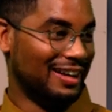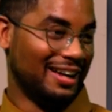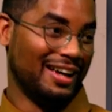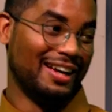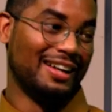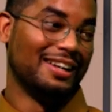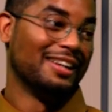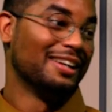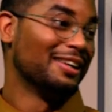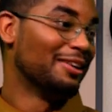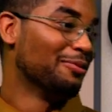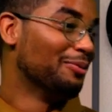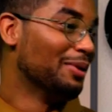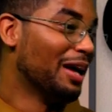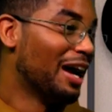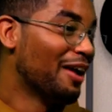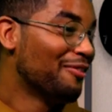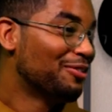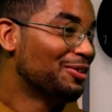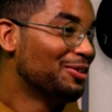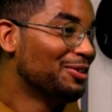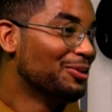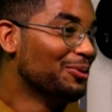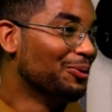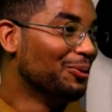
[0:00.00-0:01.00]
And we have
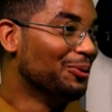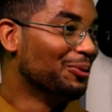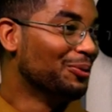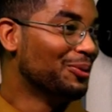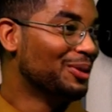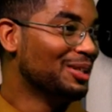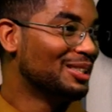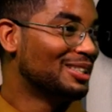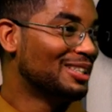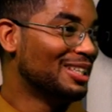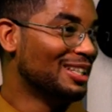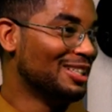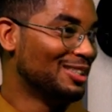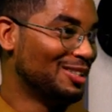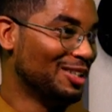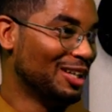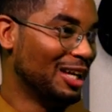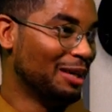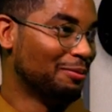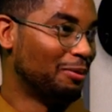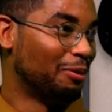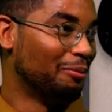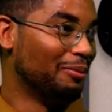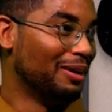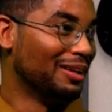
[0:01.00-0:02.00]
to do all these things to
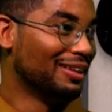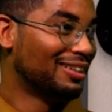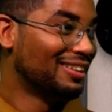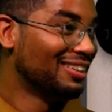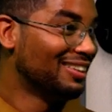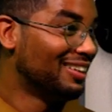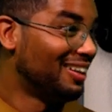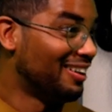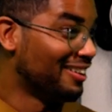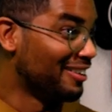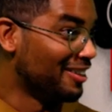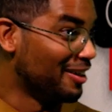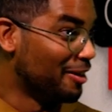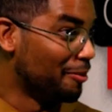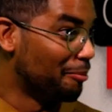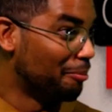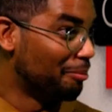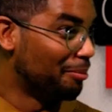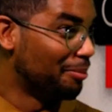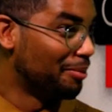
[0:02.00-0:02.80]
keep our mental health up,